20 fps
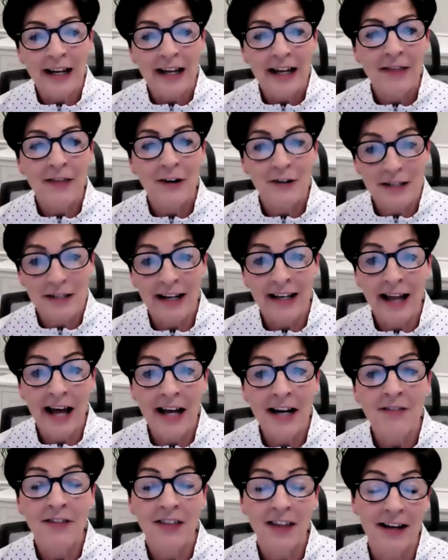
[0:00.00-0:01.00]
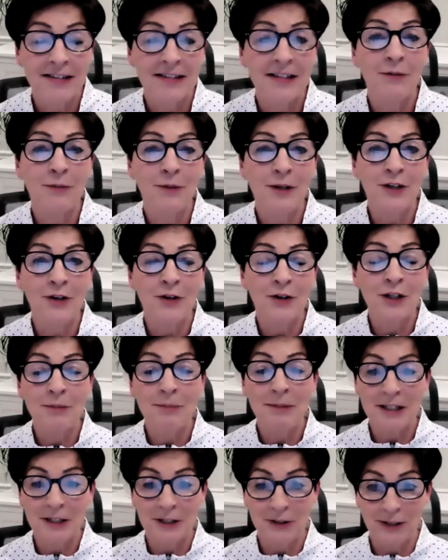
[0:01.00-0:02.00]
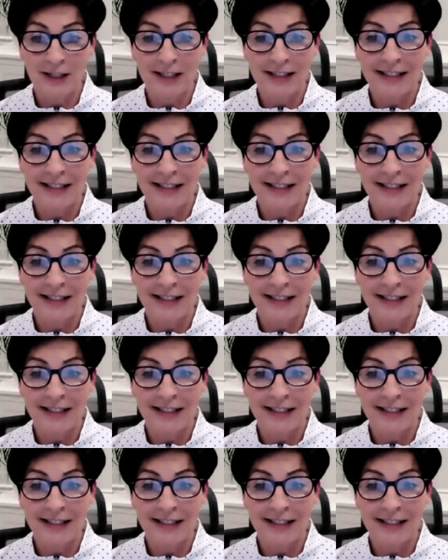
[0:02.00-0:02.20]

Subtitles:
there's a lot of things that you could be doing